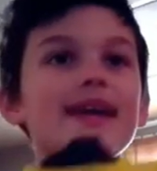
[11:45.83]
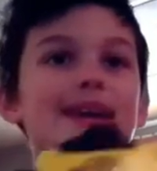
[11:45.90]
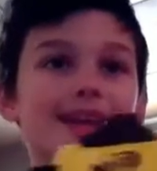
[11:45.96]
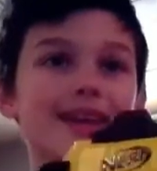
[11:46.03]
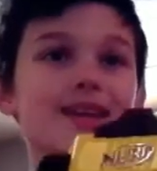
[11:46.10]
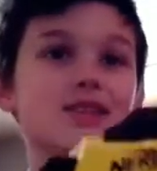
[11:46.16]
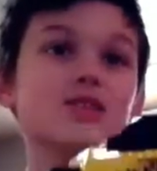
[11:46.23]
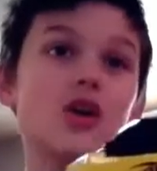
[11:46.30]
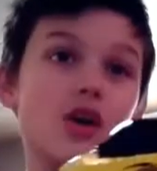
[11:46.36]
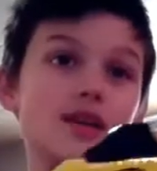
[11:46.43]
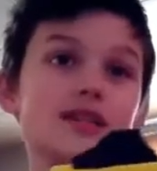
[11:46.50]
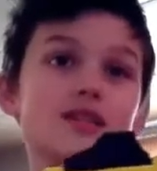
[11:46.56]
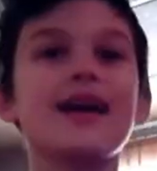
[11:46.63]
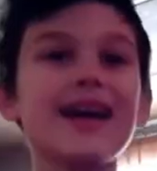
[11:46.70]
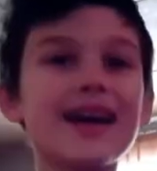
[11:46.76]
It is
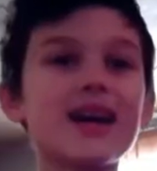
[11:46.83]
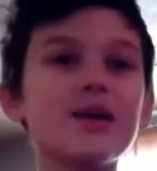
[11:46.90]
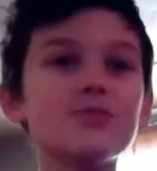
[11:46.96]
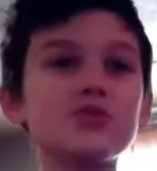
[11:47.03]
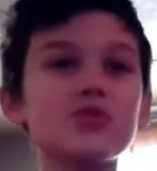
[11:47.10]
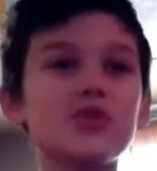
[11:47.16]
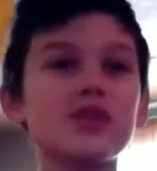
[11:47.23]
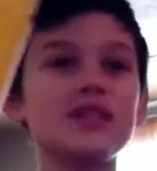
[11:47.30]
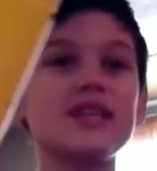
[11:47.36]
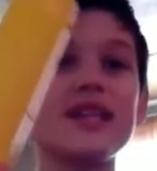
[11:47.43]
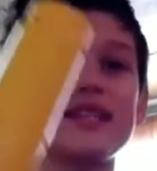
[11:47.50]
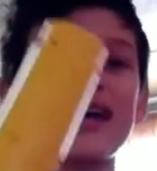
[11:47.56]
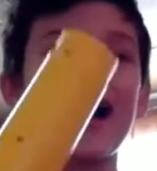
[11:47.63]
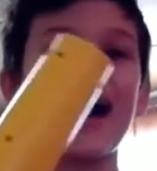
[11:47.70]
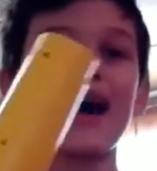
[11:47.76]
awesome. It comes with a
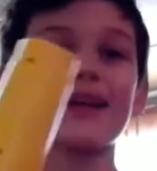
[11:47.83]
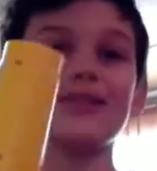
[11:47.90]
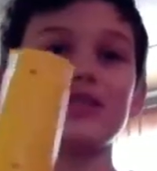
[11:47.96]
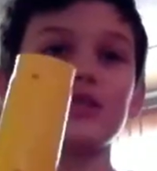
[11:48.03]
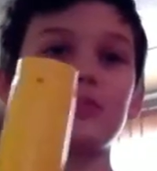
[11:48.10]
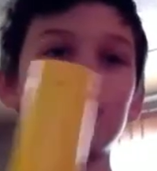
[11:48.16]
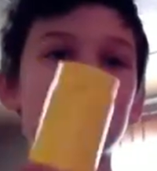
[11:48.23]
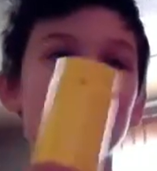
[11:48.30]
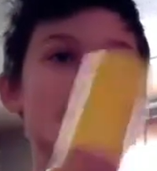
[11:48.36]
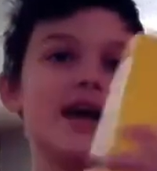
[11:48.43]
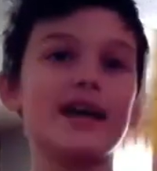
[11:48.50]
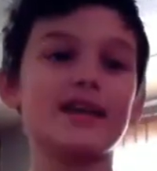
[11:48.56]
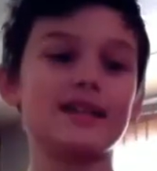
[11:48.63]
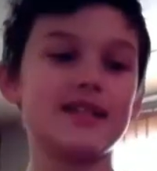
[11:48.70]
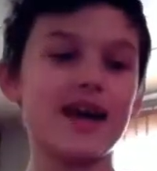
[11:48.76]
detachable
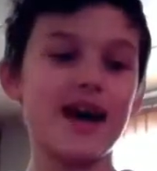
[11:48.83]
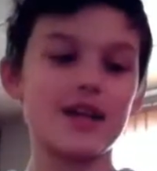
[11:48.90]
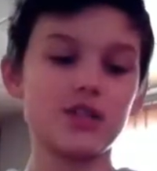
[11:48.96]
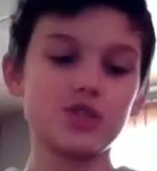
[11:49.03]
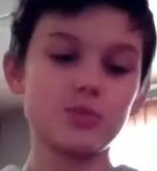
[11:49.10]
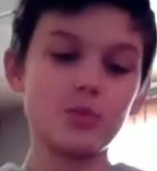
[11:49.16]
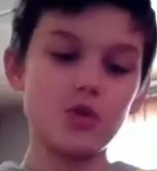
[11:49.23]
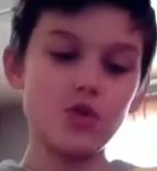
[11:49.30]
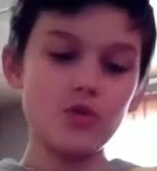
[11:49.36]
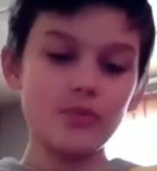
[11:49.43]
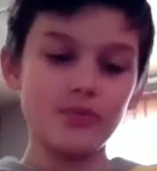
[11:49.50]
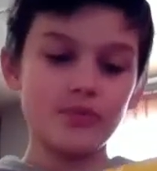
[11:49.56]
and attachable.